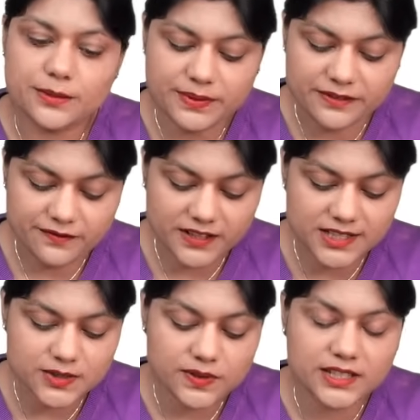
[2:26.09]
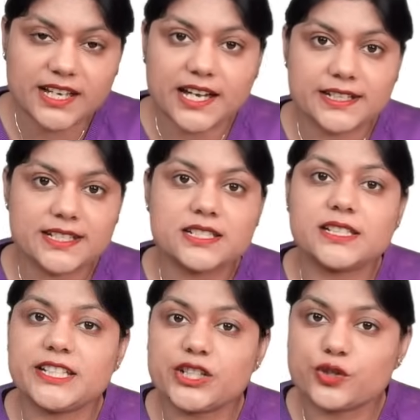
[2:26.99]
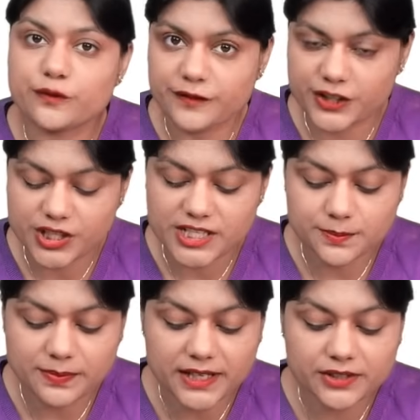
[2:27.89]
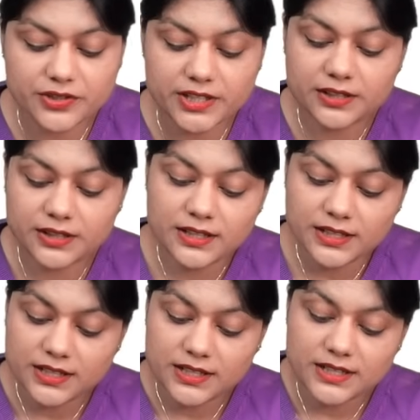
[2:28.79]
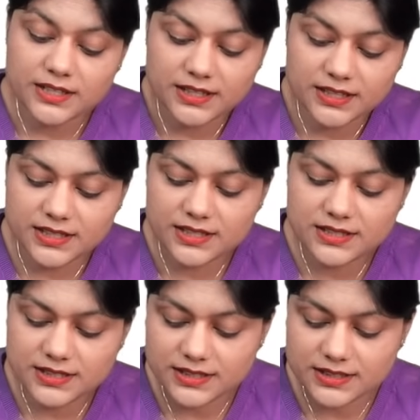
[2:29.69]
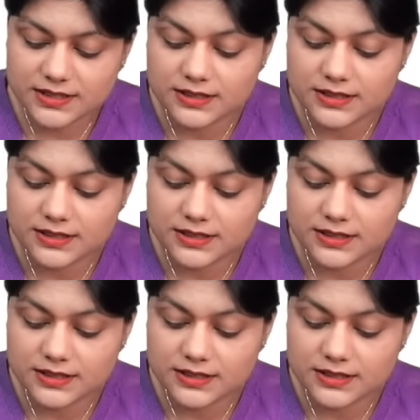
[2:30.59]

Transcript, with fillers: pemphigus vulgaris leading to fishnet pattern this is